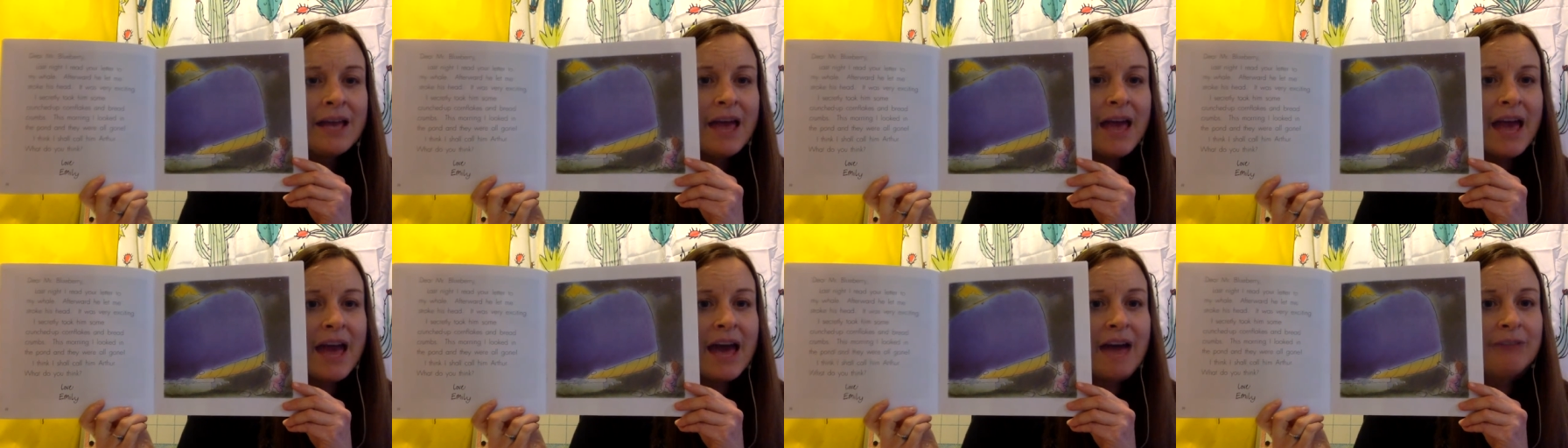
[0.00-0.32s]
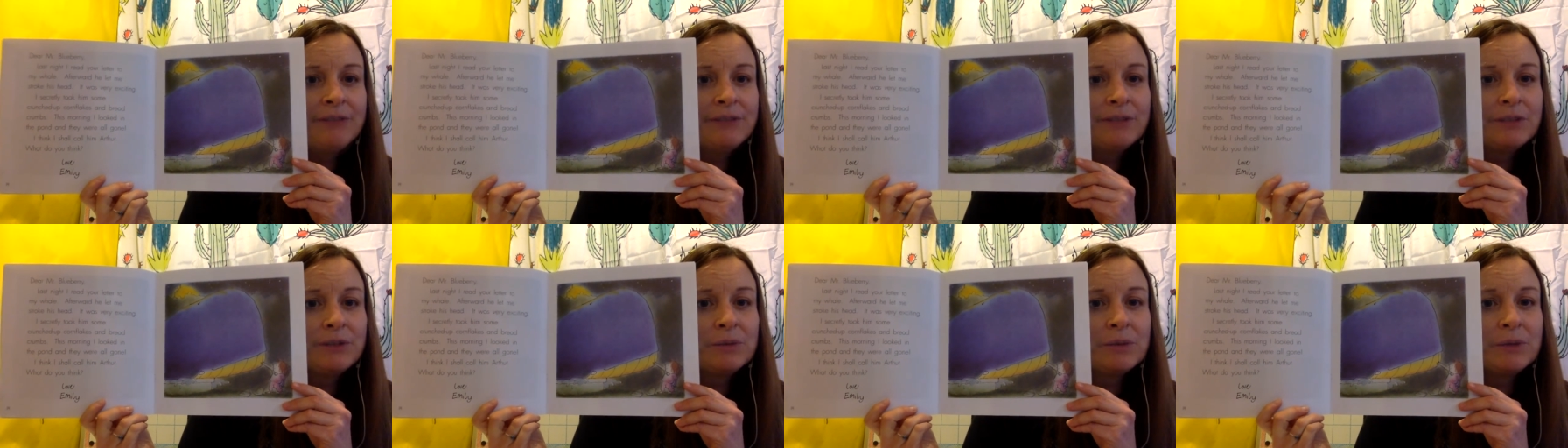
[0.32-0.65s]

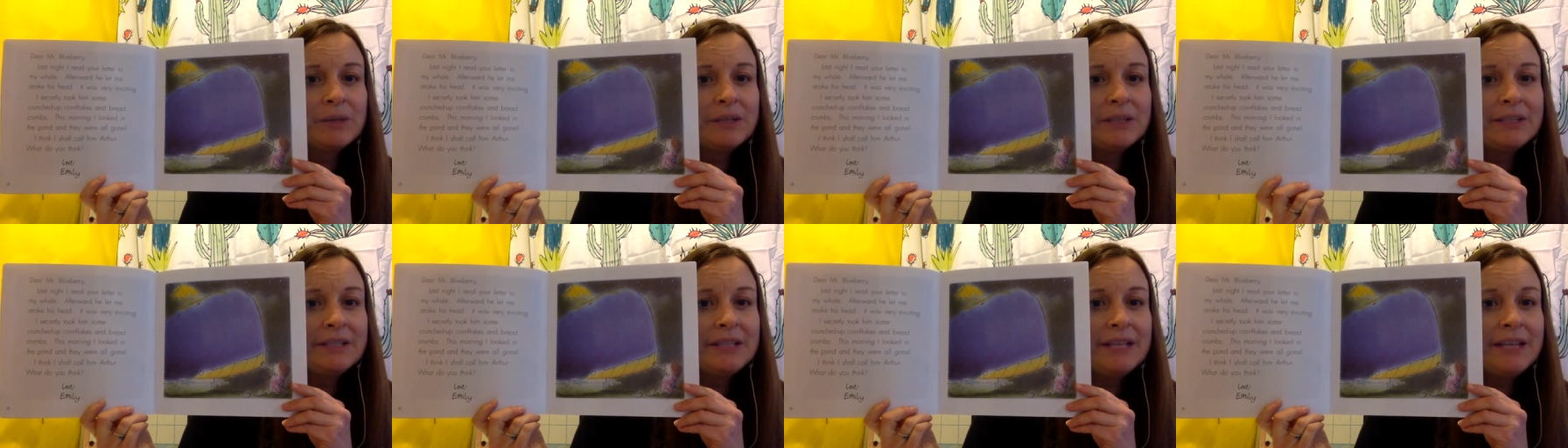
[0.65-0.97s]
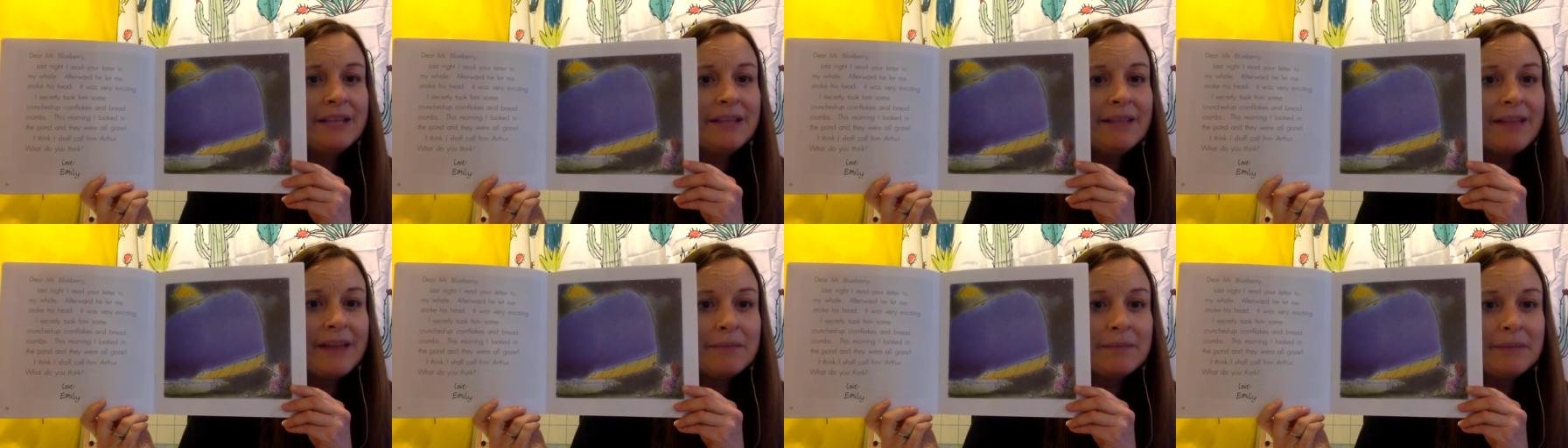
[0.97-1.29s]
Afterwards, he
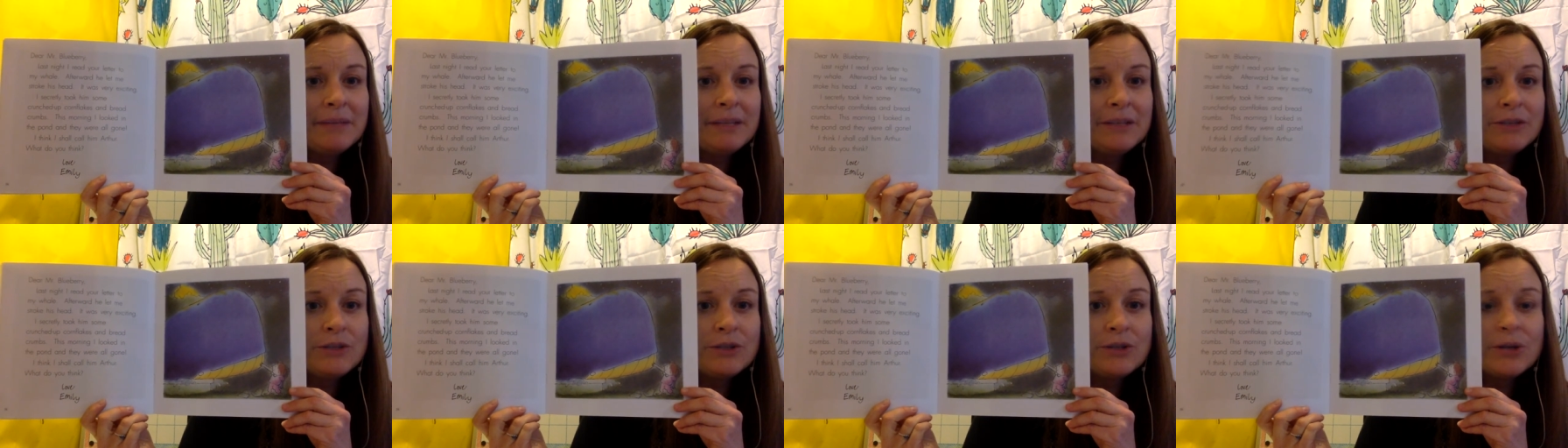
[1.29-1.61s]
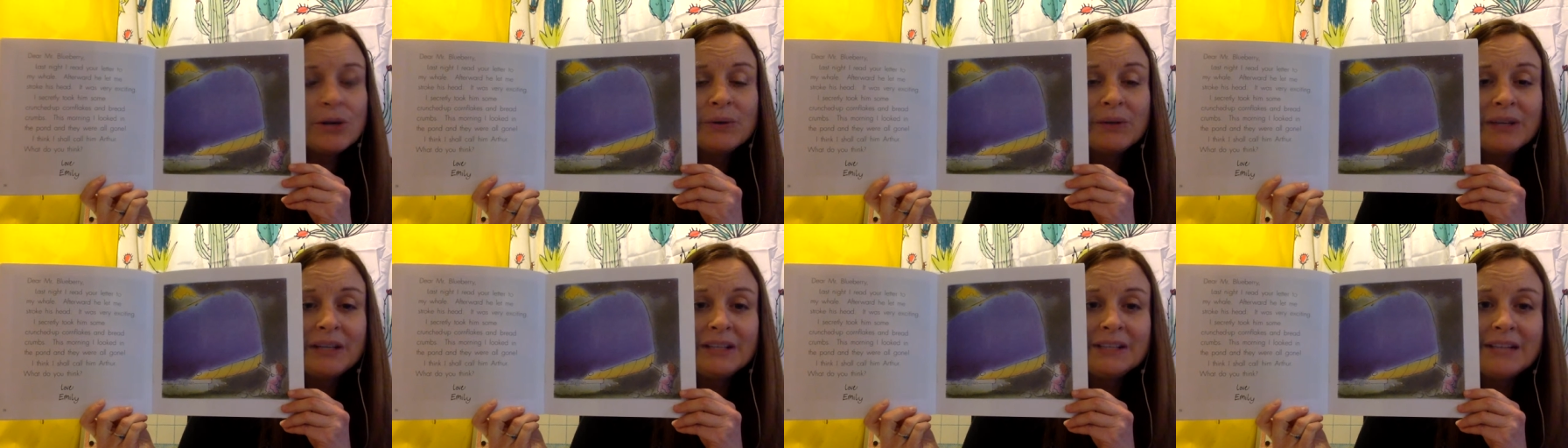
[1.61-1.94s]
let me
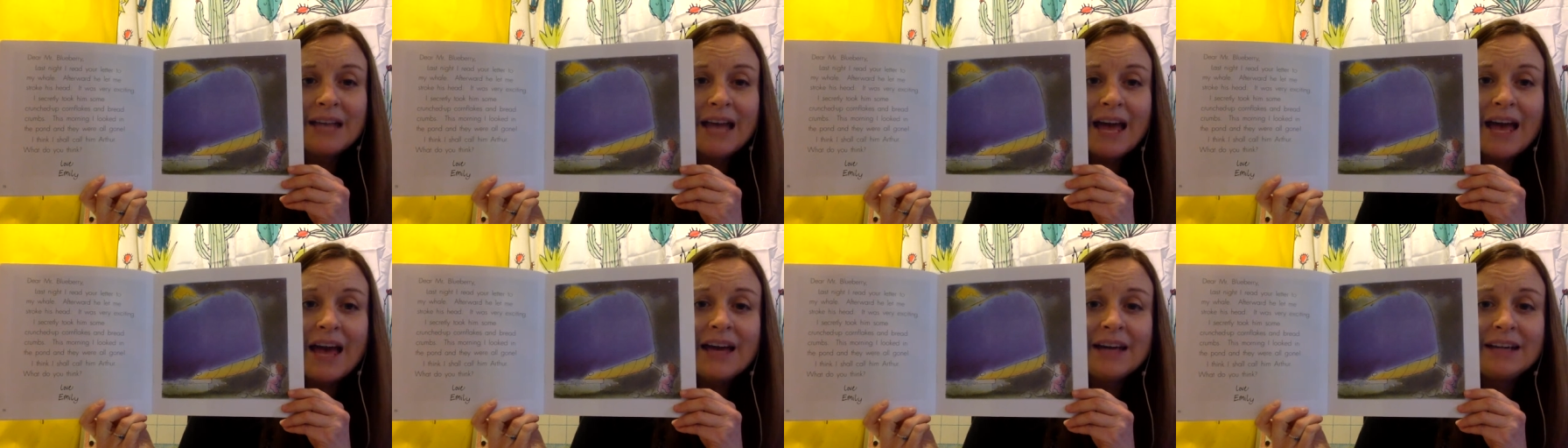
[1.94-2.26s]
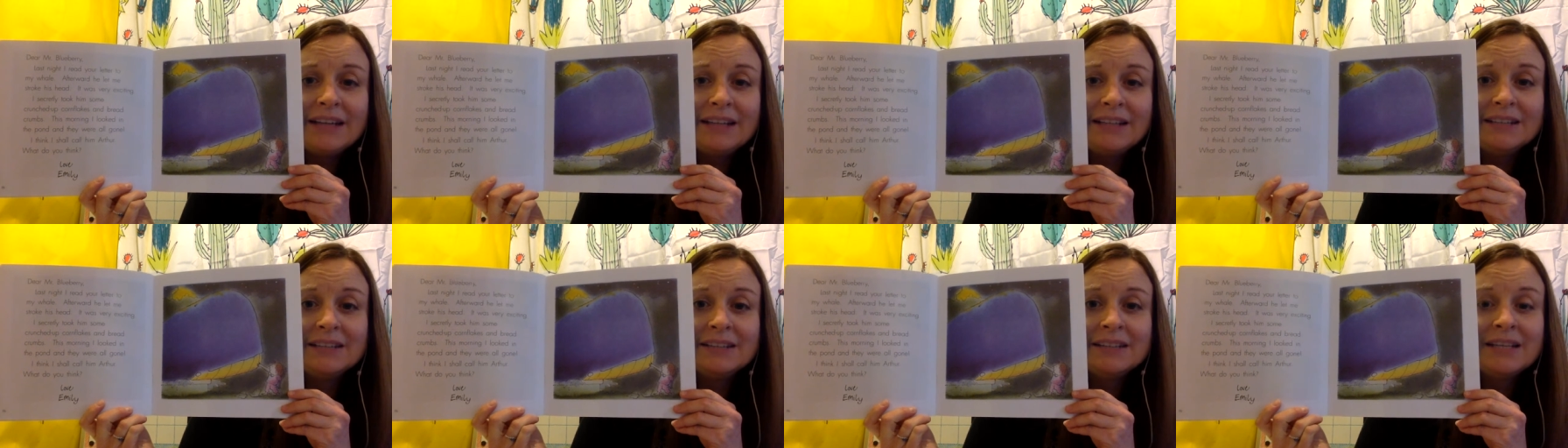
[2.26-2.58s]
stroke his head.